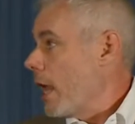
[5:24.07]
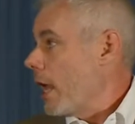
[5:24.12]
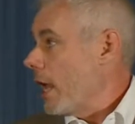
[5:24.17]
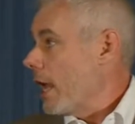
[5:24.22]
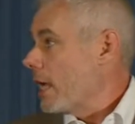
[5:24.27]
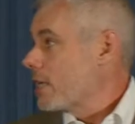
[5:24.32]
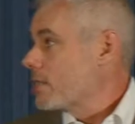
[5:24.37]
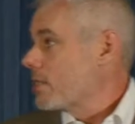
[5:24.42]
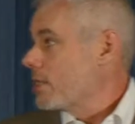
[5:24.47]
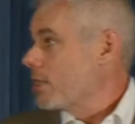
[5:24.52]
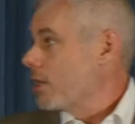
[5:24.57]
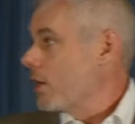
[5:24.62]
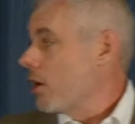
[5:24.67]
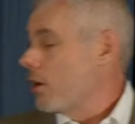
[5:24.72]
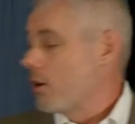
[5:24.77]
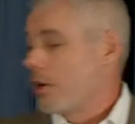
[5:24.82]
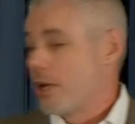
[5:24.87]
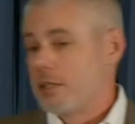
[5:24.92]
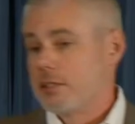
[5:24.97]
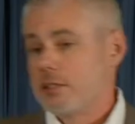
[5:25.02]

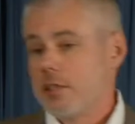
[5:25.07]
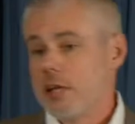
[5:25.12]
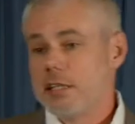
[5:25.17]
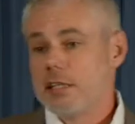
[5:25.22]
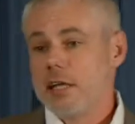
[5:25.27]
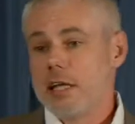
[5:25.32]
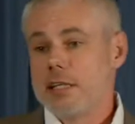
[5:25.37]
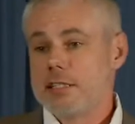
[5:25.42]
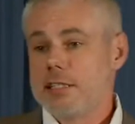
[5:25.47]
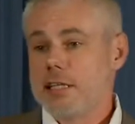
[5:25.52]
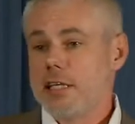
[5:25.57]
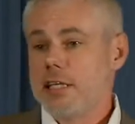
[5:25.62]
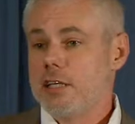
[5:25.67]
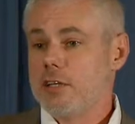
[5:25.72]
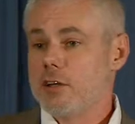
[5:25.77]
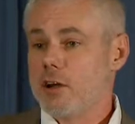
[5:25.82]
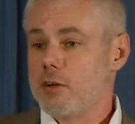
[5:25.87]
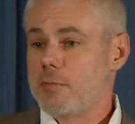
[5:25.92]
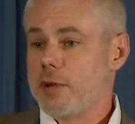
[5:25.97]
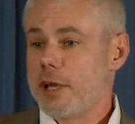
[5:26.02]
XDR and
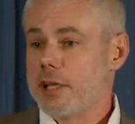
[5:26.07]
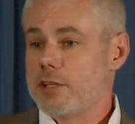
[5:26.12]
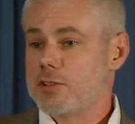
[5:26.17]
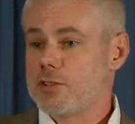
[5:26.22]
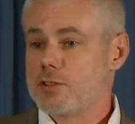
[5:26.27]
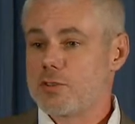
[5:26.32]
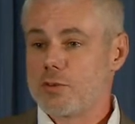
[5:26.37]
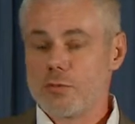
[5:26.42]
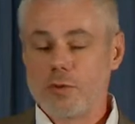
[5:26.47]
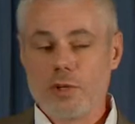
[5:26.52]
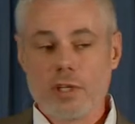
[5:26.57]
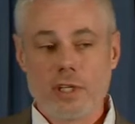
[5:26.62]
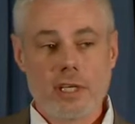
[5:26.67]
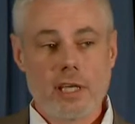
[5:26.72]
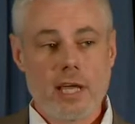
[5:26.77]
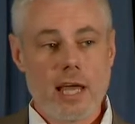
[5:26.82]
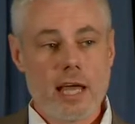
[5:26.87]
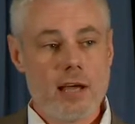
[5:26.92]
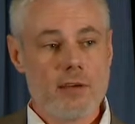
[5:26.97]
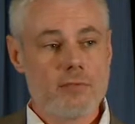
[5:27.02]
TDR patients
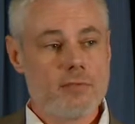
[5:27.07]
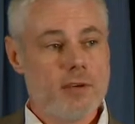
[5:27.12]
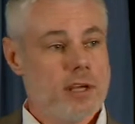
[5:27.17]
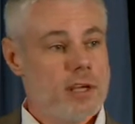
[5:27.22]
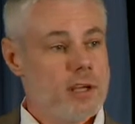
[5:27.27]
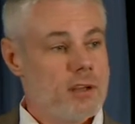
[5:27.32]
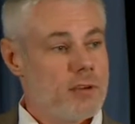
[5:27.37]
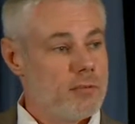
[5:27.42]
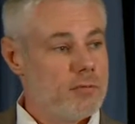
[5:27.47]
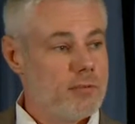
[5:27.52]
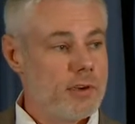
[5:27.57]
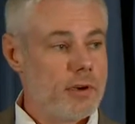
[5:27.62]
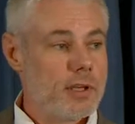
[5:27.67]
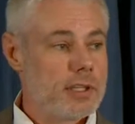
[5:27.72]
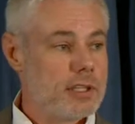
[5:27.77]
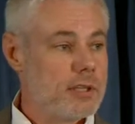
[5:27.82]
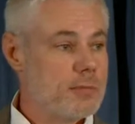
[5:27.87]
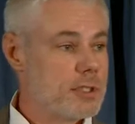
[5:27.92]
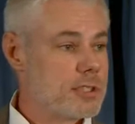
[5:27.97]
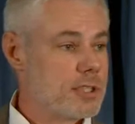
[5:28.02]
really have very
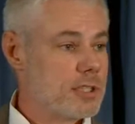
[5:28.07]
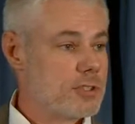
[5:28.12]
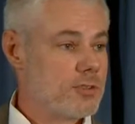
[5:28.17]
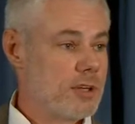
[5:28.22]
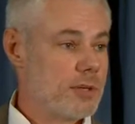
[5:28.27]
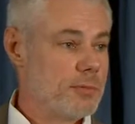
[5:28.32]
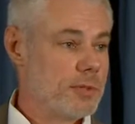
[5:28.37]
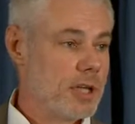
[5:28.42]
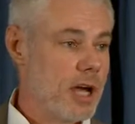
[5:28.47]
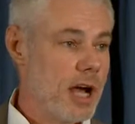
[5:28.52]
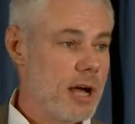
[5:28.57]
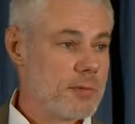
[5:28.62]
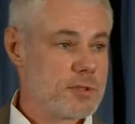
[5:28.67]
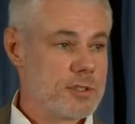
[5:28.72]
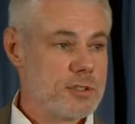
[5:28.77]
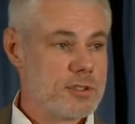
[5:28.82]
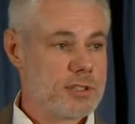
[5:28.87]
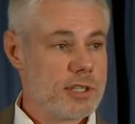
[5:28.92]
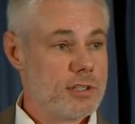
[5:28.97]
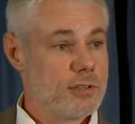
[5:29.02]
limited treatment
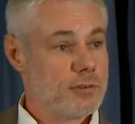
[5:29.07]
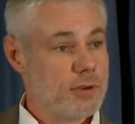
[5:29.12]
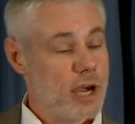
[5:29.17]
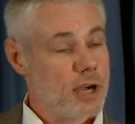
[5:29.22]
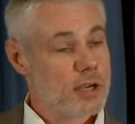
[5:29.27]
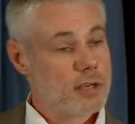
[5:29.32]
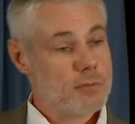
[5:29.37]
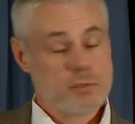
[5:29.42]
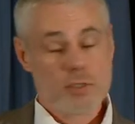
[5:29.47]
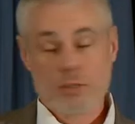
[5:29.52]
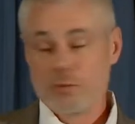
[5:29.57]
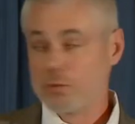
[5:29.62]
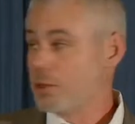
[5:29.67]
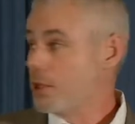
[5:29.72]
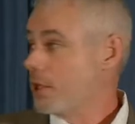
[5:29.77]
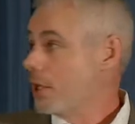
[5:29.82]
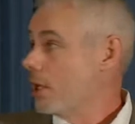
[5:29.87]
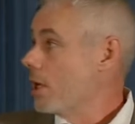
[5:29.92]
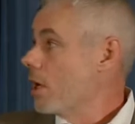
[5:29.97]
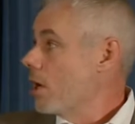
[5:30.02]
options, and their outcomes are
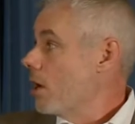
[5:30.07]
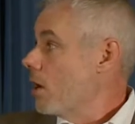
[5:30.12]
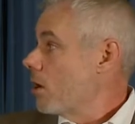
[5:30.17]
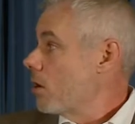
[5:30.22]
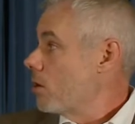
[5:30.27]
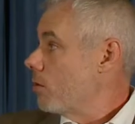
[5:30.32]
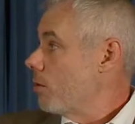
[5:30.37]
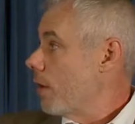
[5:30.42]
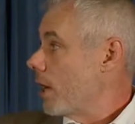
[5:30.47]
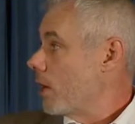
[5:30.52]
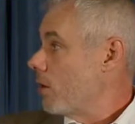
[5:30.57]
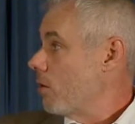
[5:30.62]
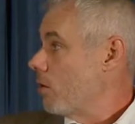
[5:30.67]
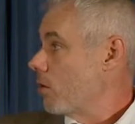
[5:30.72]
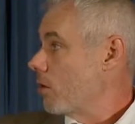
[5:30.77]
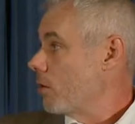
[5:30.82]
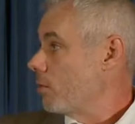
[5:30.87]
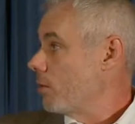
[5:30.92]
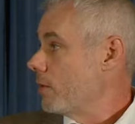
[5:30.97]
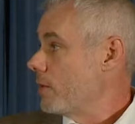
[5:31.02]
really quite
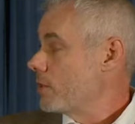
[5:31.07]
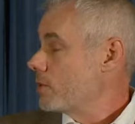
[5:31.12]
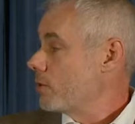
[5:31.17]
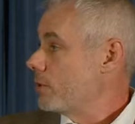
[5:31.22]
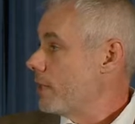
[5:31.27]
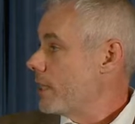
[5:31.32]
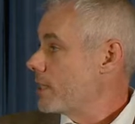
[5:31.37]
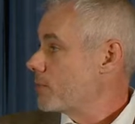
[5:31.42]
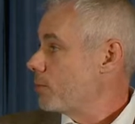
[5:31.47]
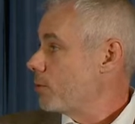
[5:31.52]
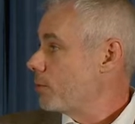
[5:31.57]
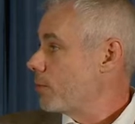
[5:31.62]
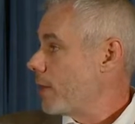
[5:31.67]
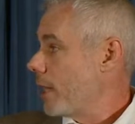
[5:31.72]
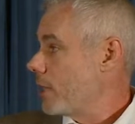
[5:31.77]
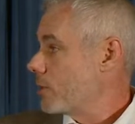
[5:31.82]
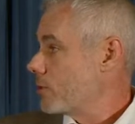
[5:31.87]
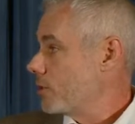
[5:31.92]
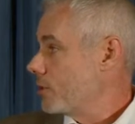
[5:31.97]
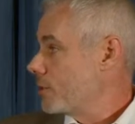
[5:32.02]
horrible. These are desperate
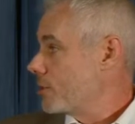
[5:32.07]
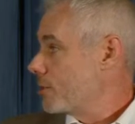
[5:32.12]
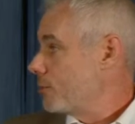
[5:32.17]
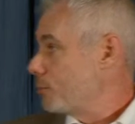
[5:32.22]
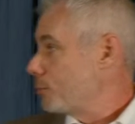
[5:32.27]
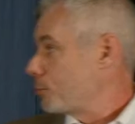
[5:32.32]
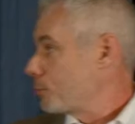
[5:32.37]
patients.